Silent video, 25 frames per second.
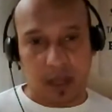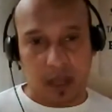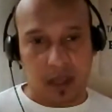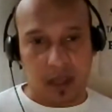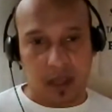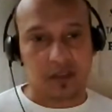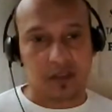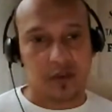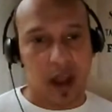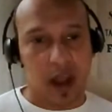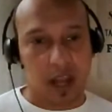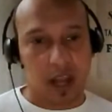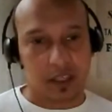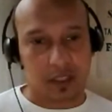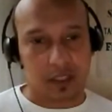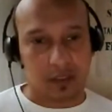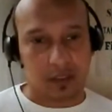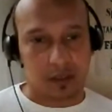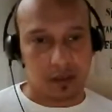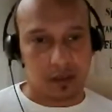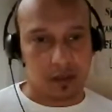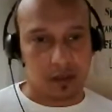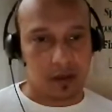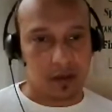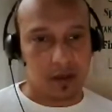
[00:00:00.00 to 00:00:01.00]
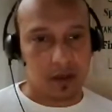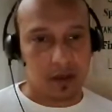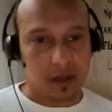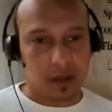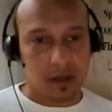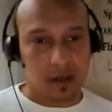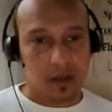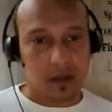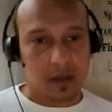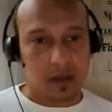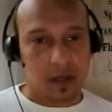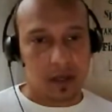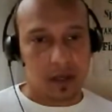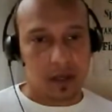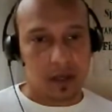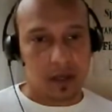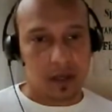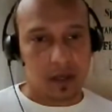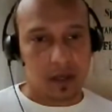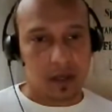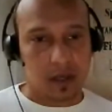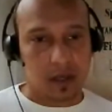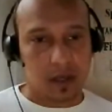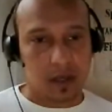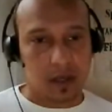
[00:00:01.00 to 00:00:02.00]
level of engagement and
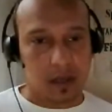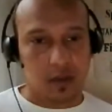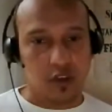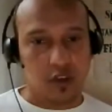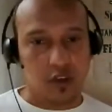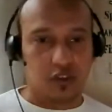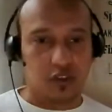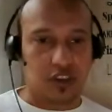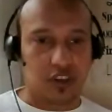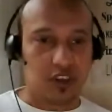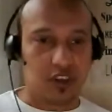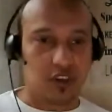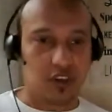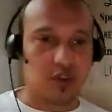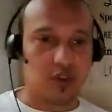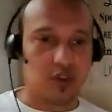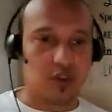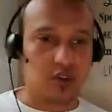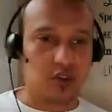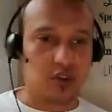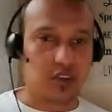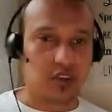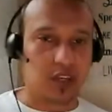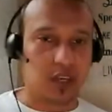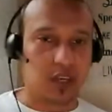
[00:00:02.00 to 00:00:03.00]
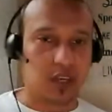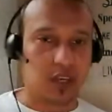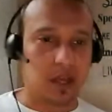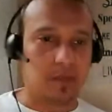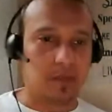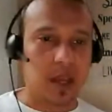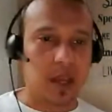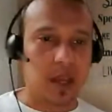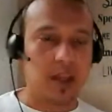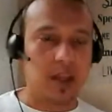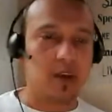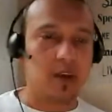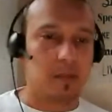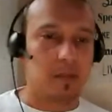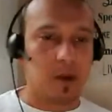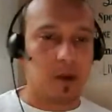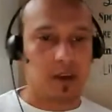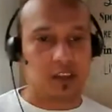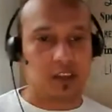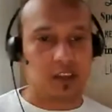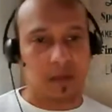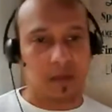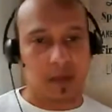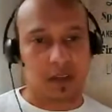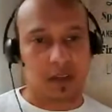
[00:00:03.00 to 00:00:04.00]
interaction. And now you're
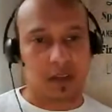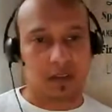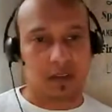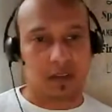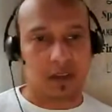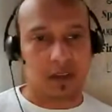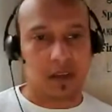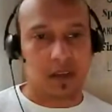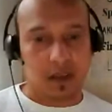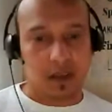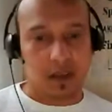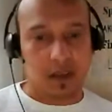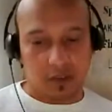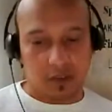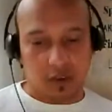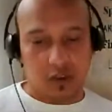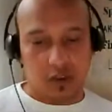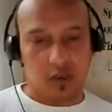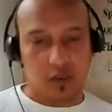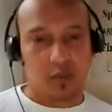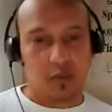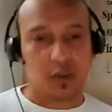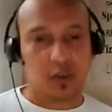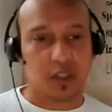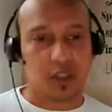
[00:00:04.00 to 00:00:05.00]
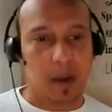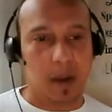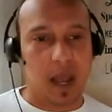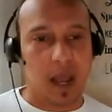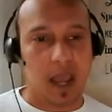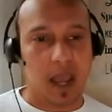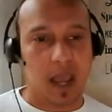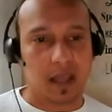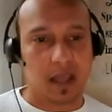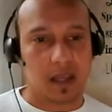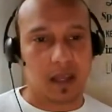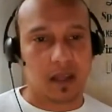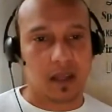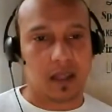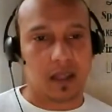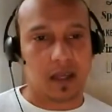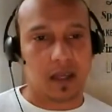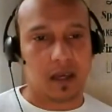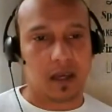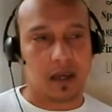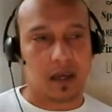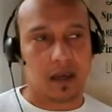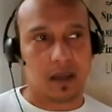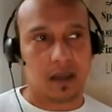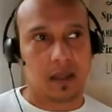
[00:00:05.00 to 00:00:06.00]
using video plus images,
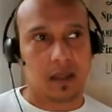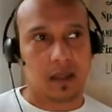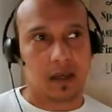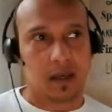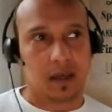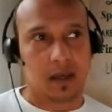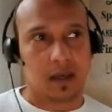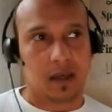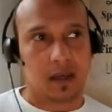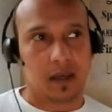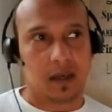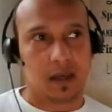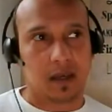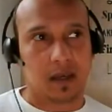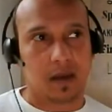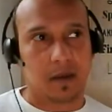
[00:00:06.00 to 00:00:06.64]
so you're multiplying